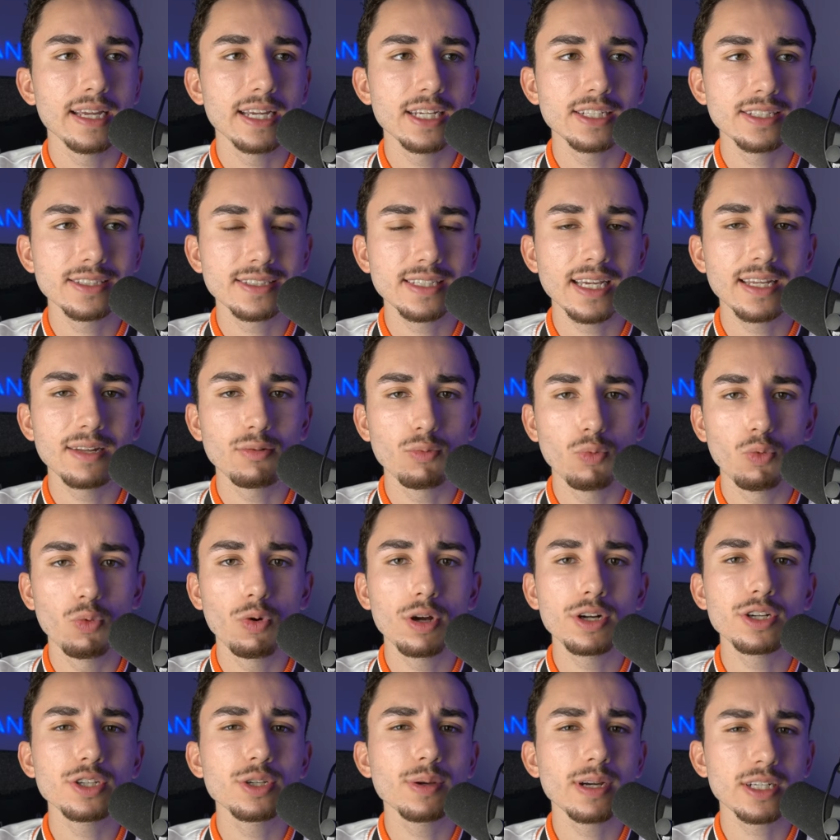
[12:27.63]
He just said,
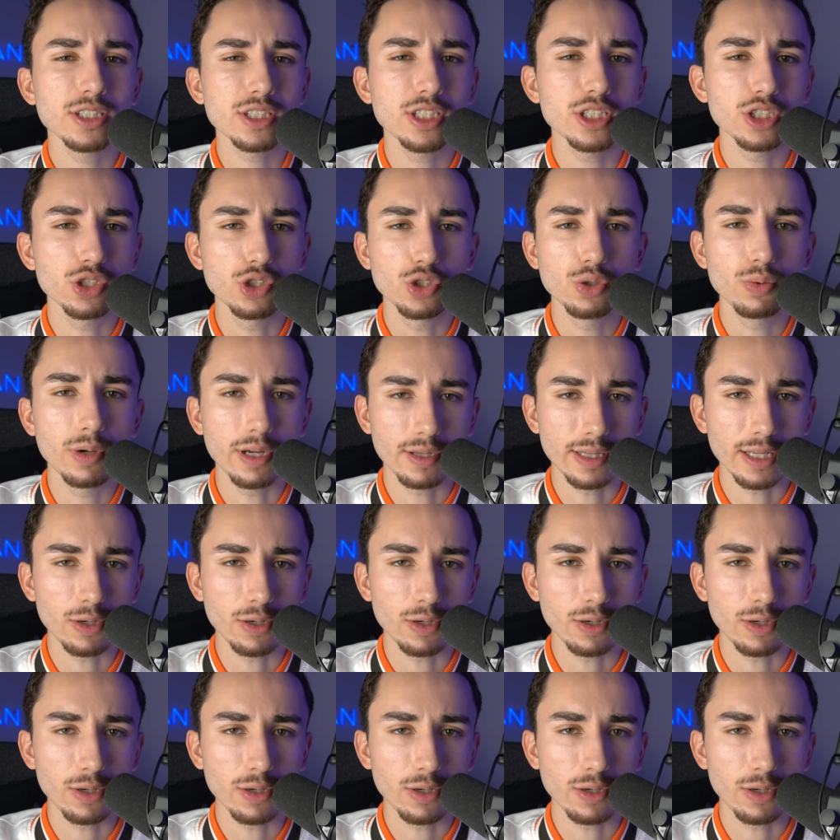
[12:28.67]
what are you actually doing?